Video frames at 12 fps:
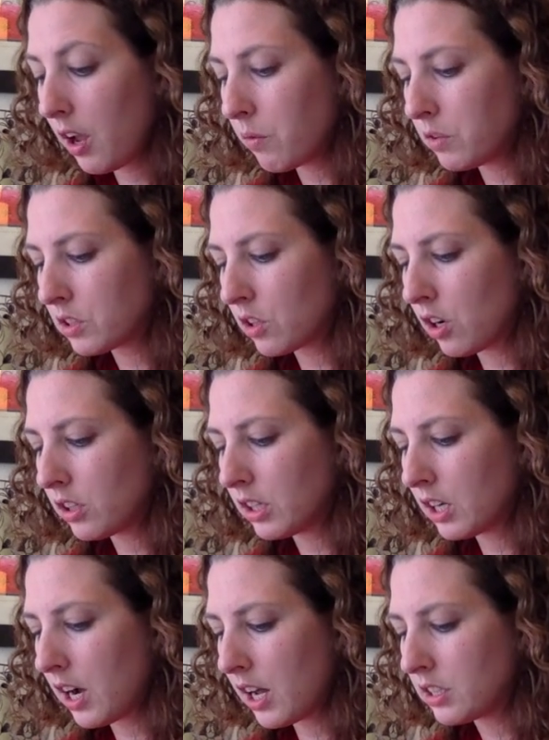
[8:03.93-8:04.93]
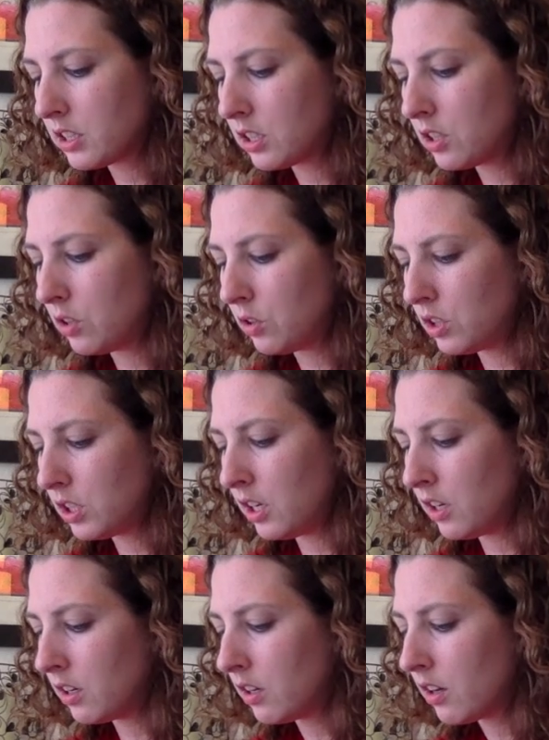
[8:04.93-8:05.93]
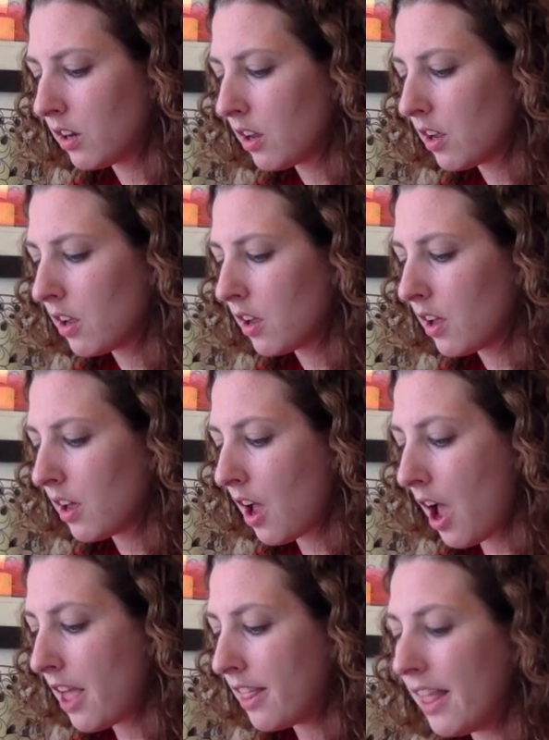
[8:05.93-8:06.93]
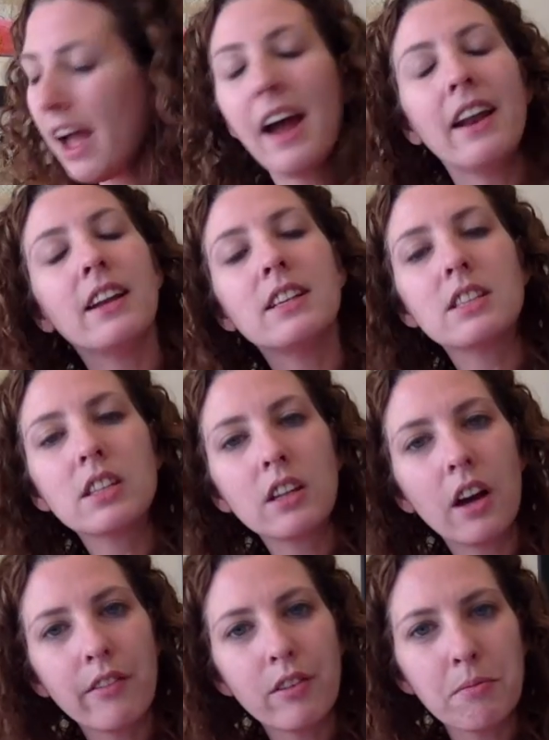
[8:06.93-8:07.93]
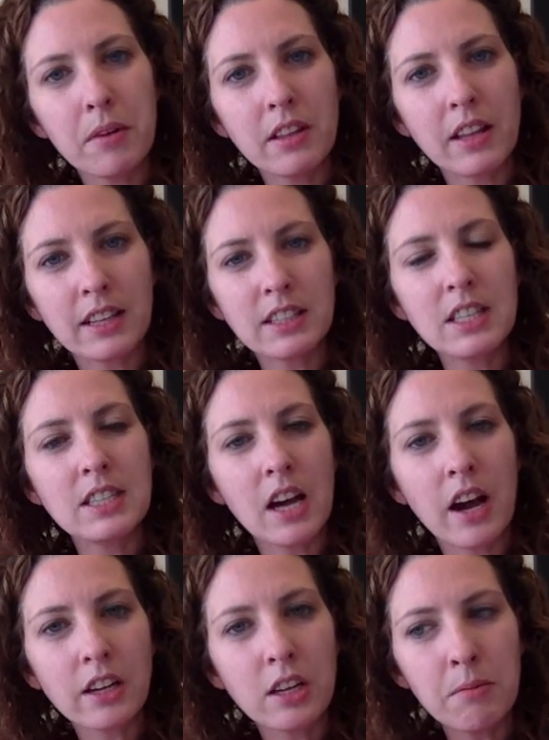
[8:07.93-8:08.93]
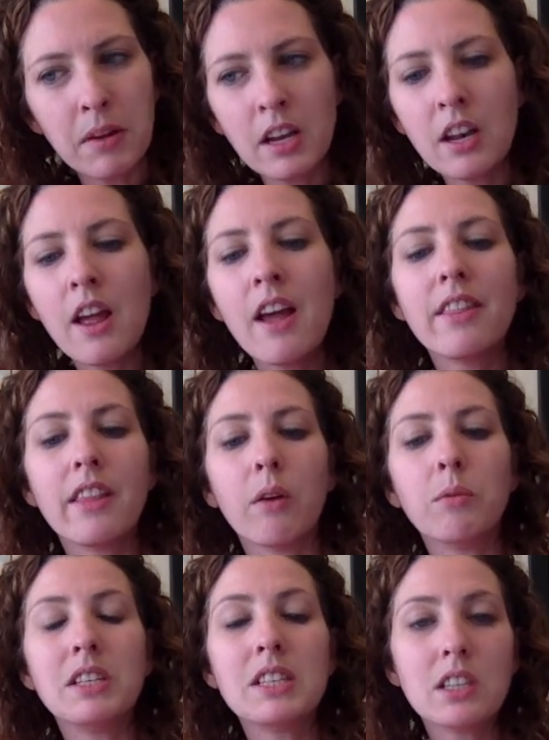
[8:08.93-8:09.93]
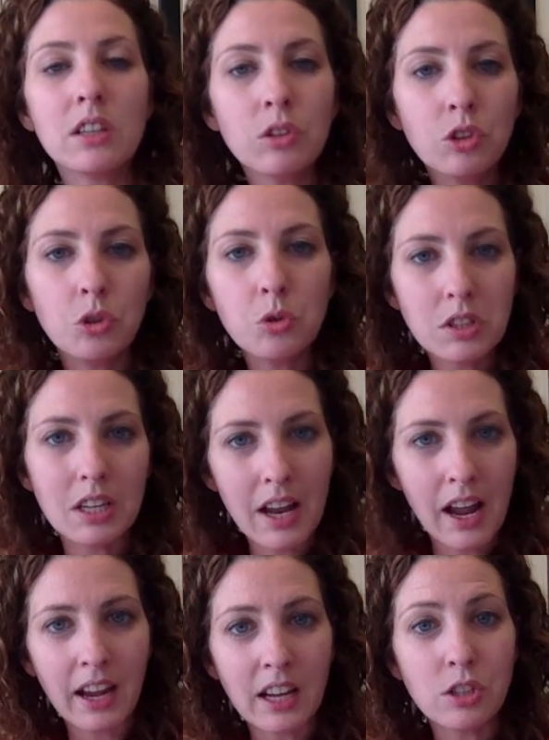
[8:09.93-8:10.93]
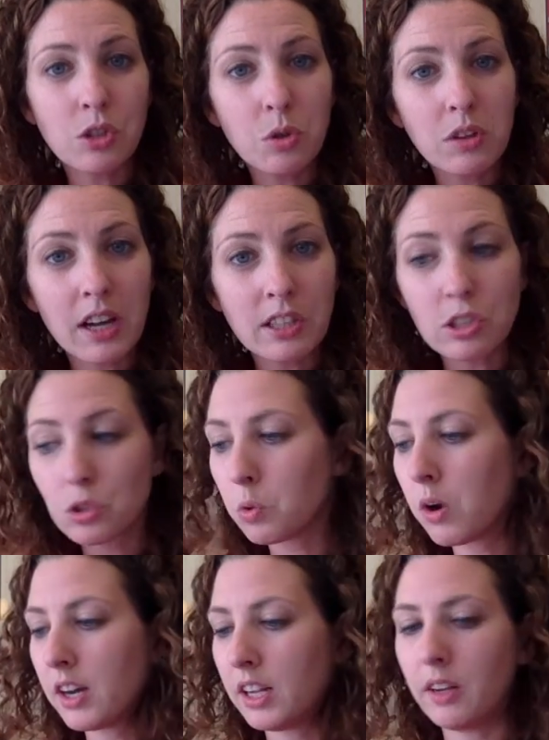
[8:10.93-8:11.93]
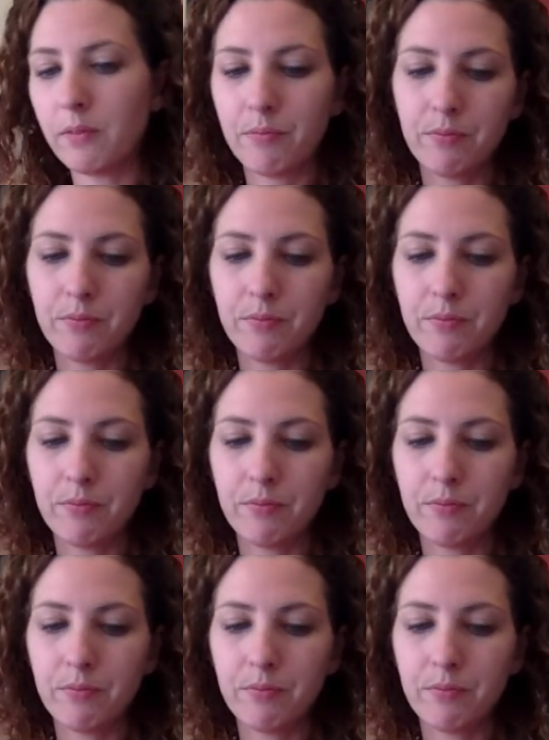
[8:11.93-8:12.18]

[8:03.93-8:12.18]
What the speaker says: was called the Constitution. And that is the government, that's the document that we still use today in 2020.